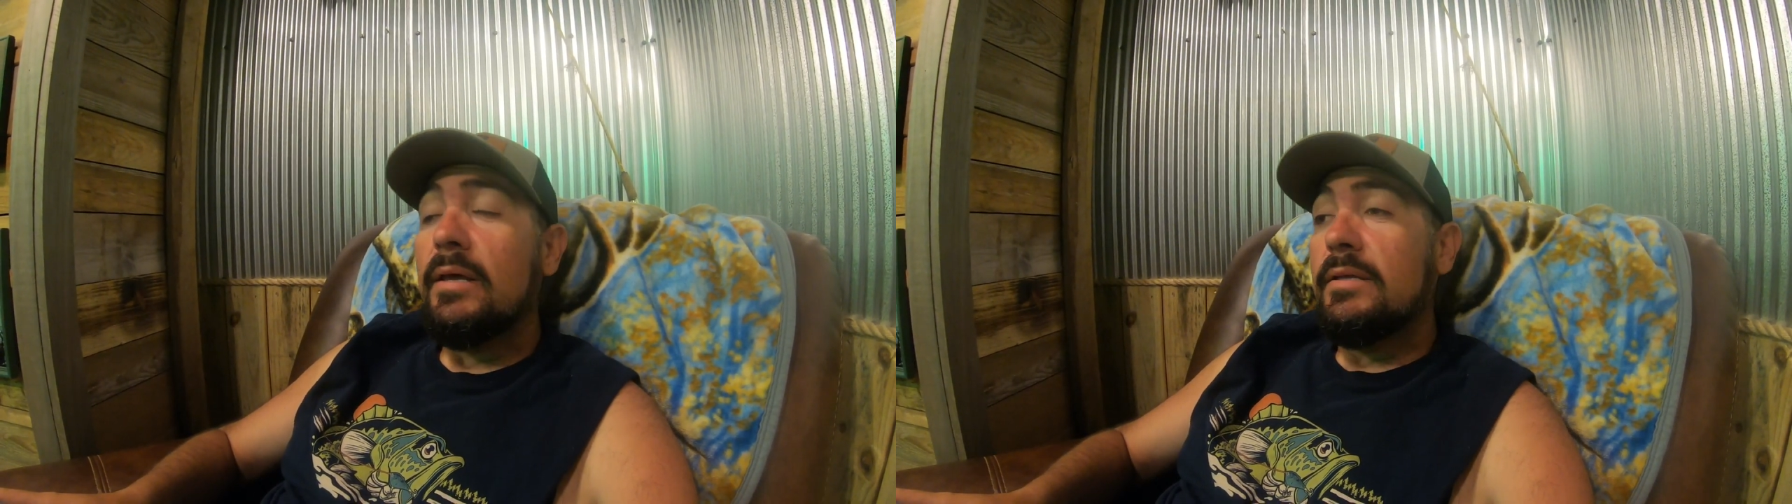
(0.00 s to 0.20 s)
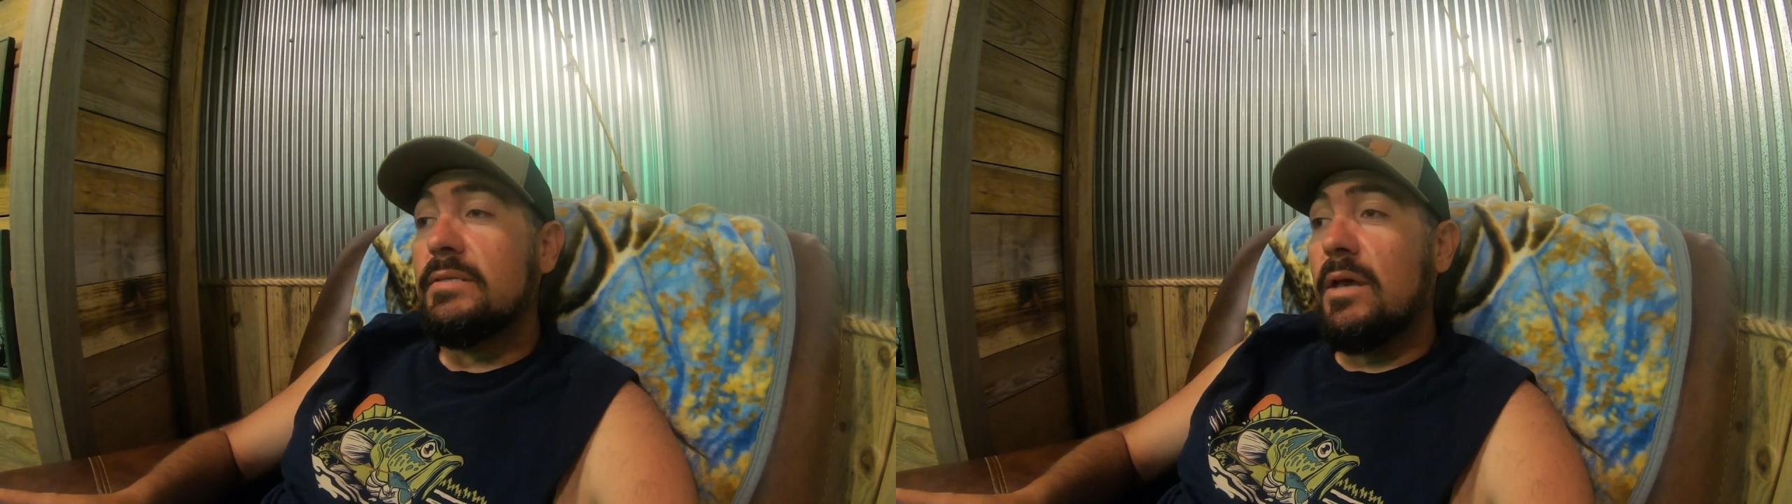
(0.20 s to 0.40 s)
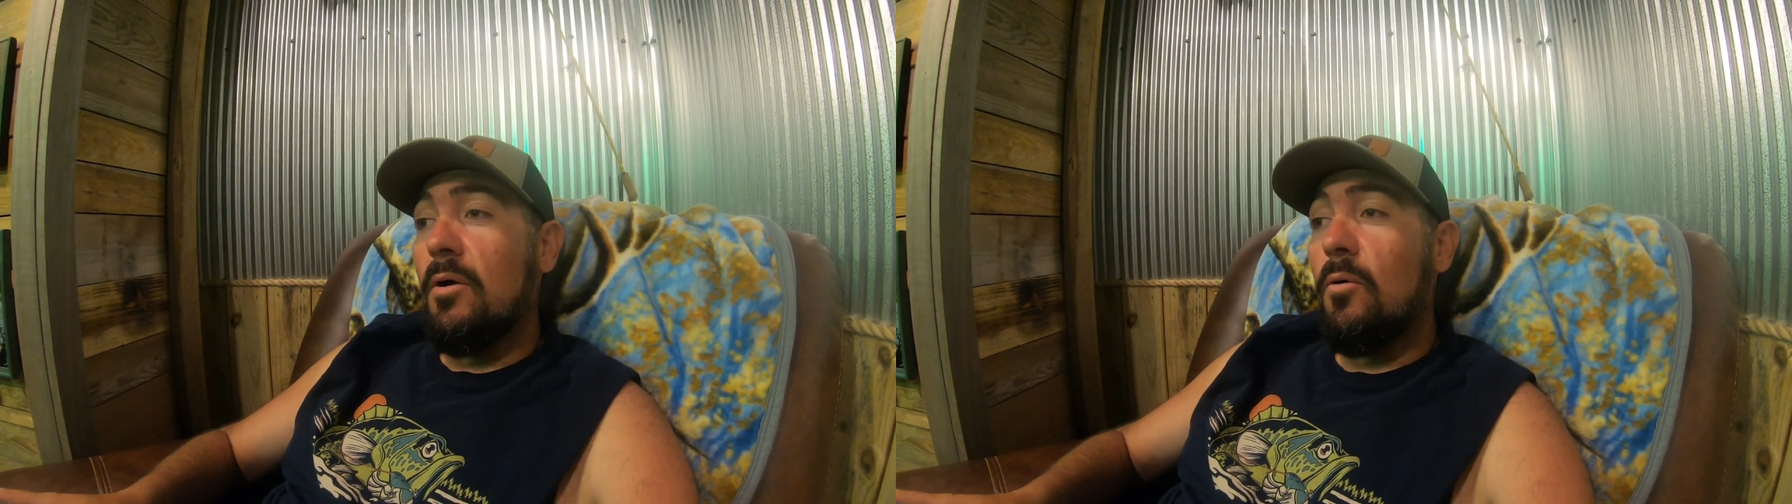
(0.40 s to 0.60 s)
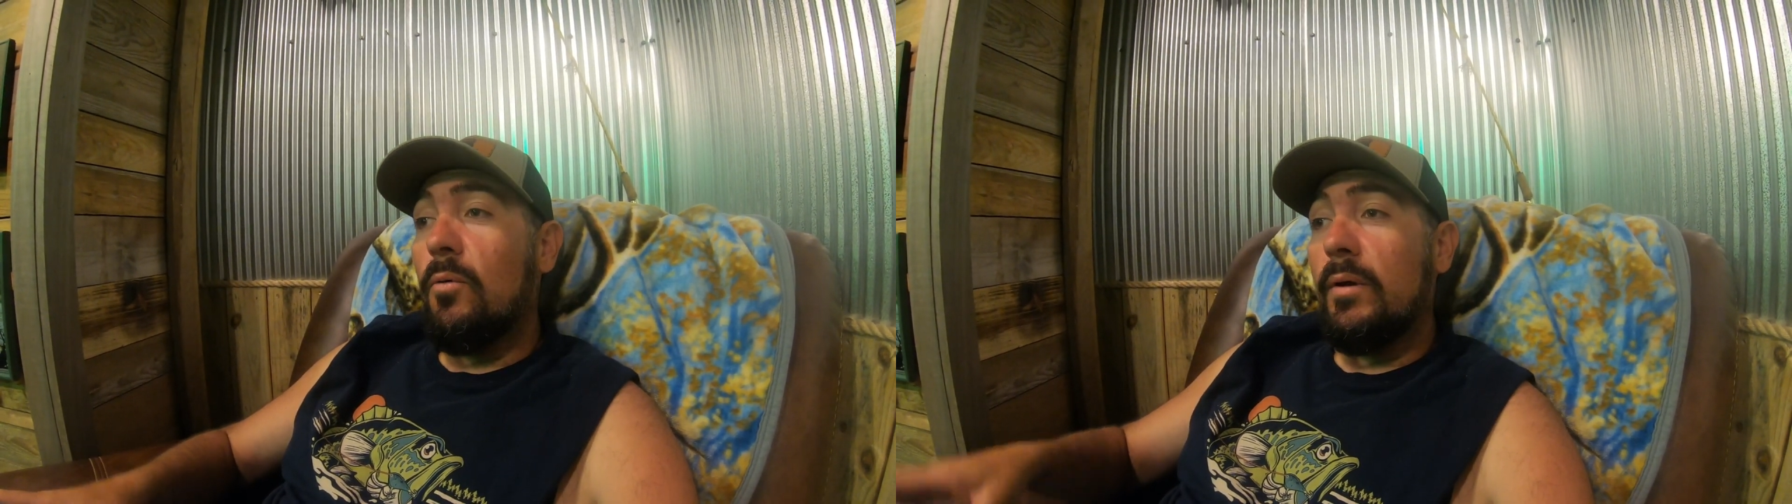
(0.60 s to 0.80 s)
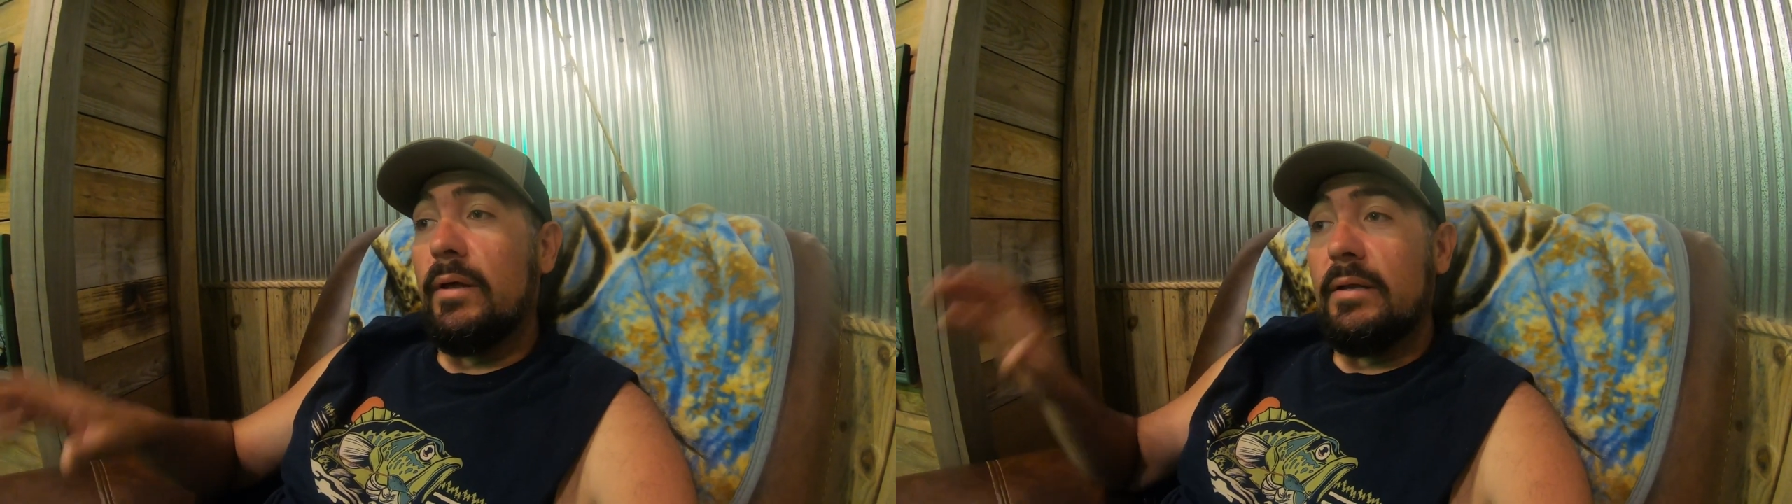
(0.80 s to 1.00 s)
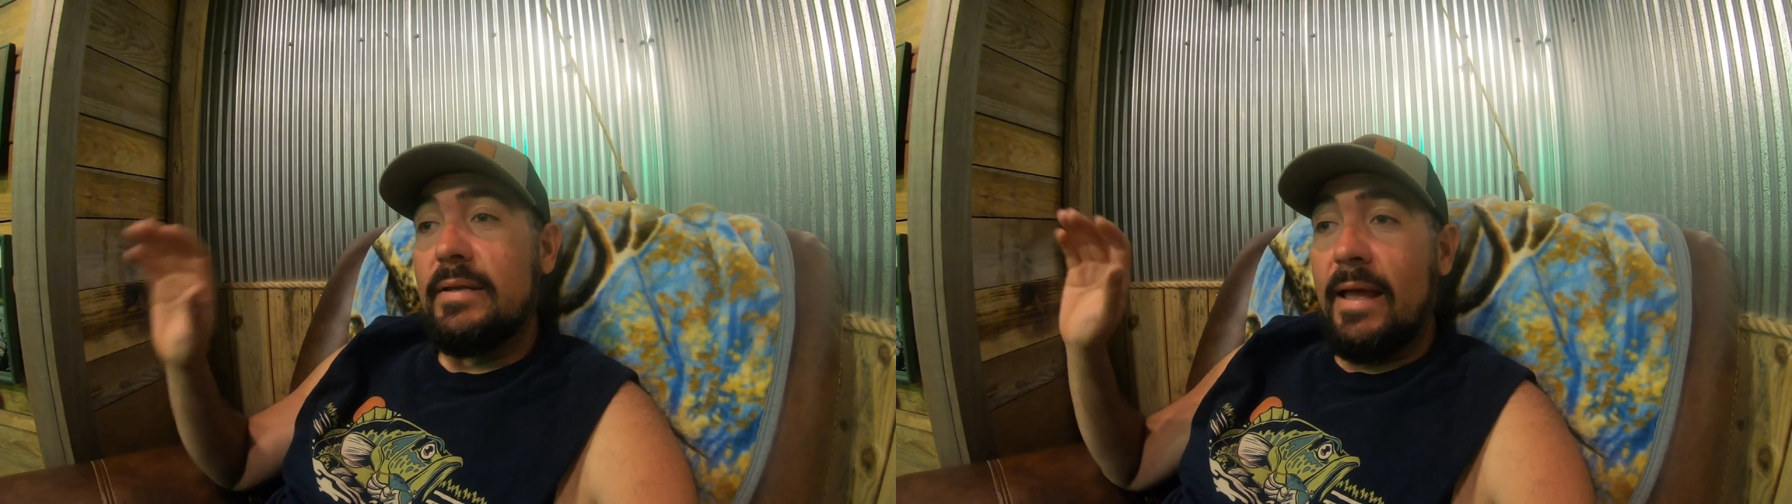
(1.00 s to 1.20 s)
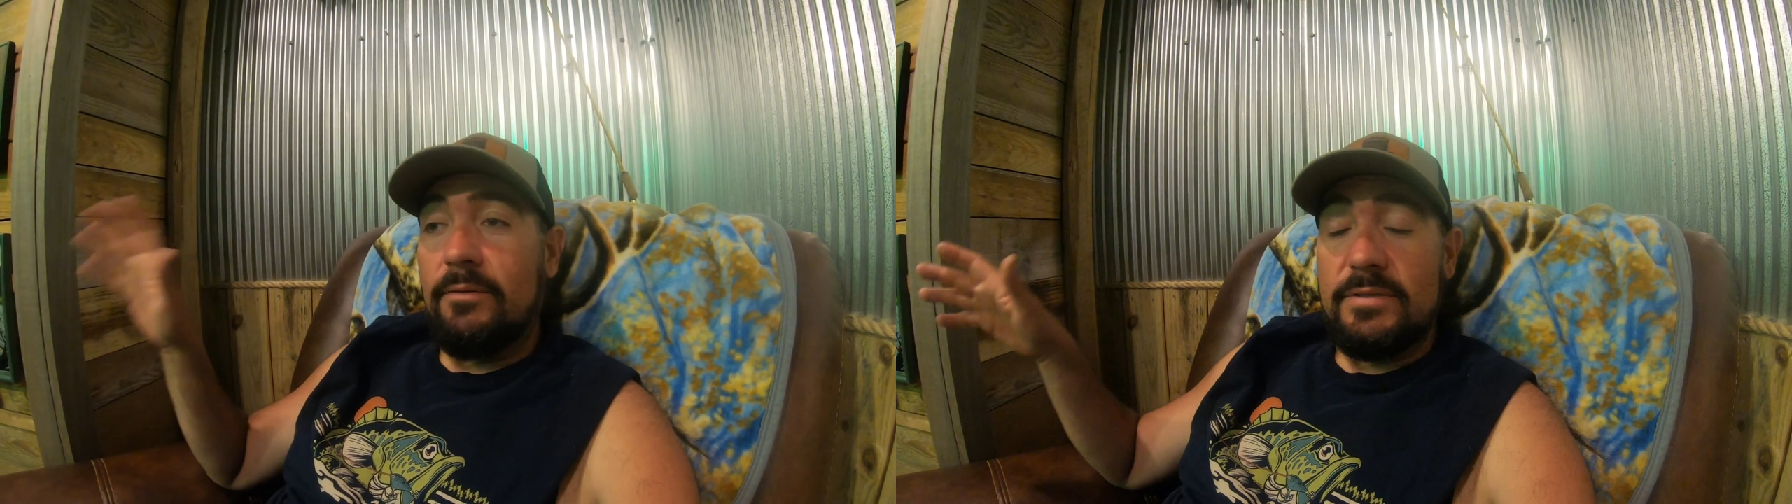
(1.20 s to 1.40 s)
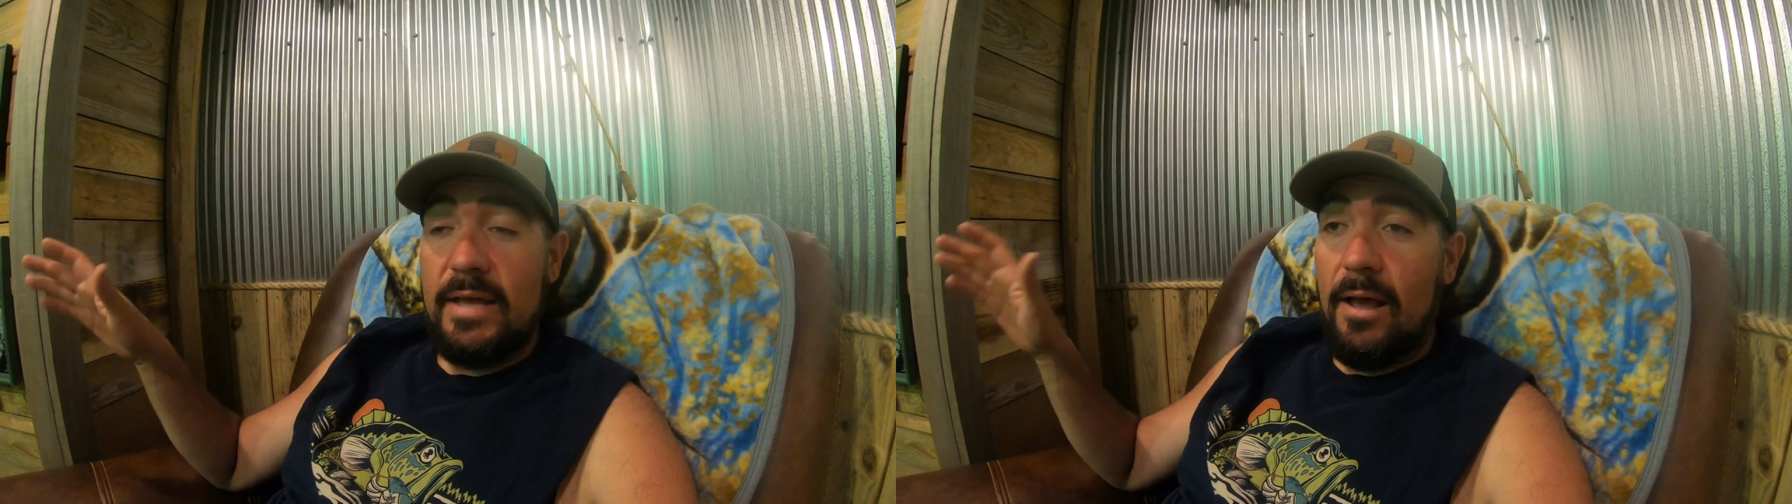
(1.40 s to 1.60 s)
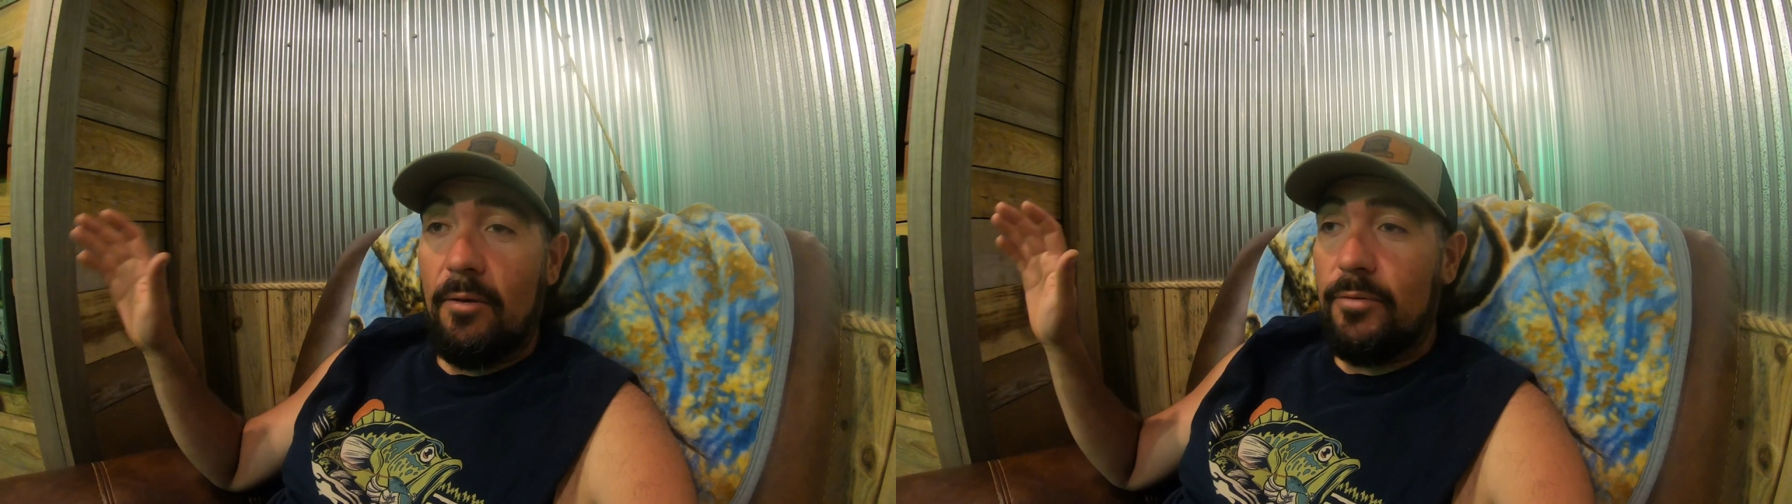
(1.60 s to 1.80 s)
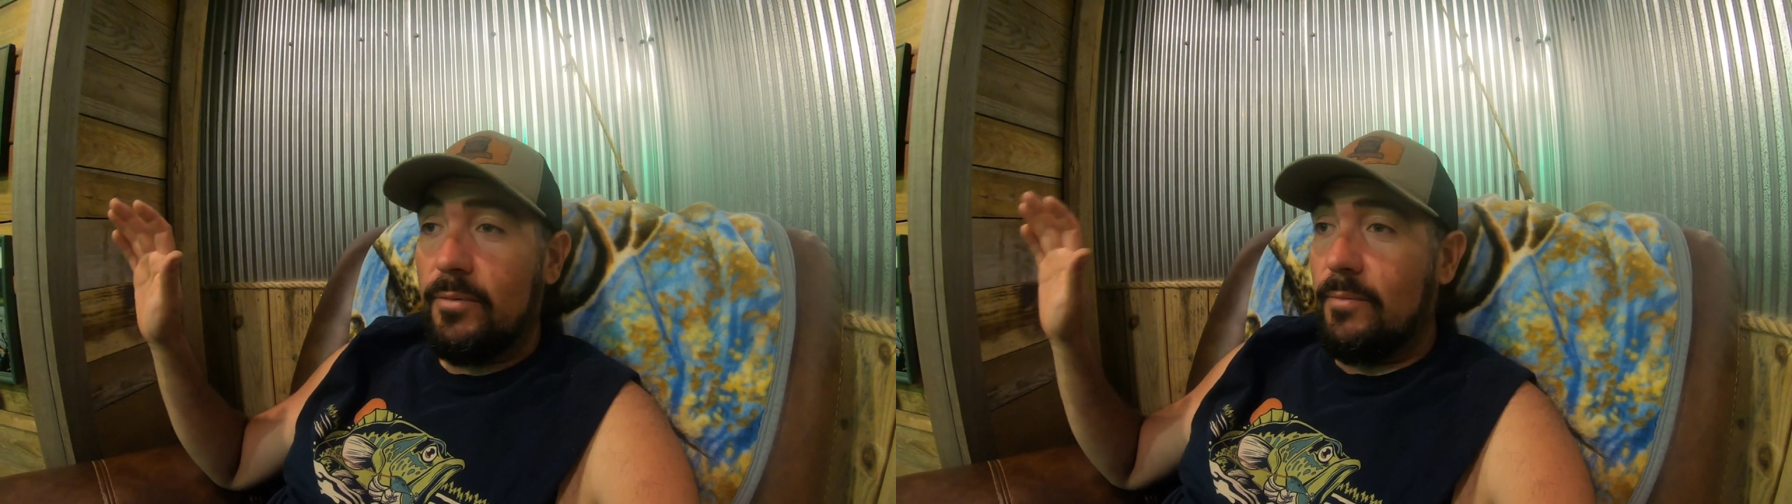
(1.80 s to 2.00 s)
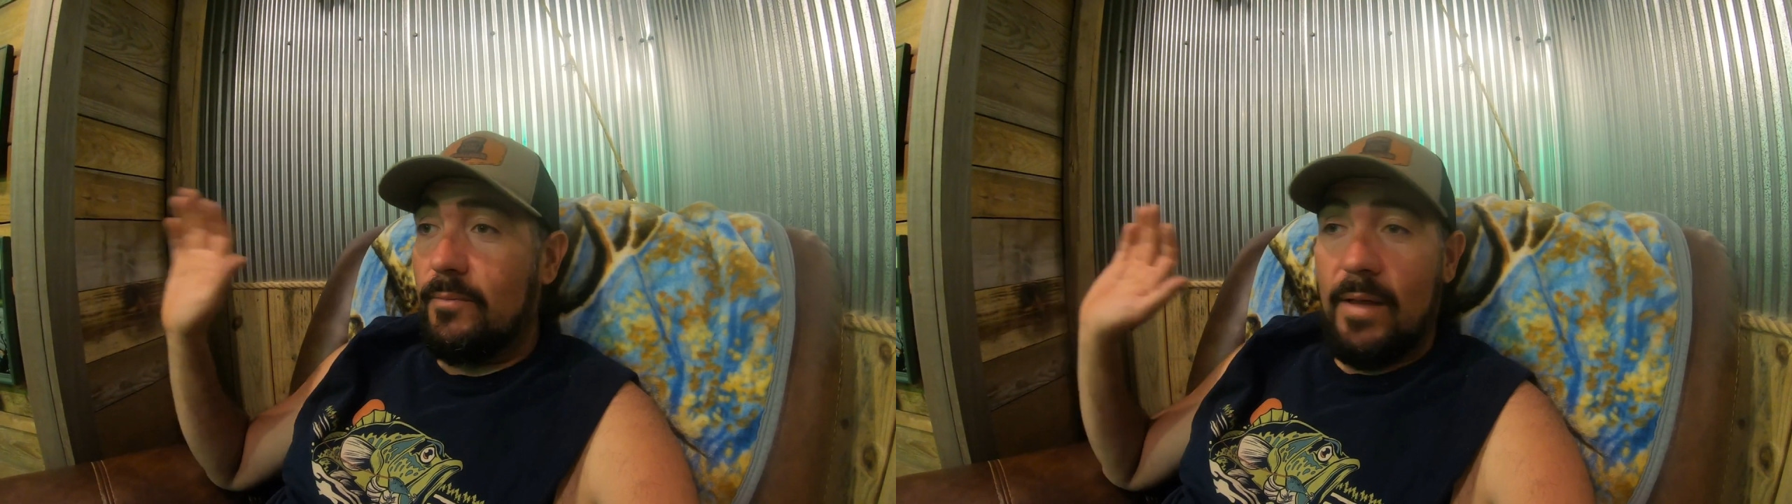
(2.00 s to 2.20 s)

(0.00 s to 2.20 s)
So down south,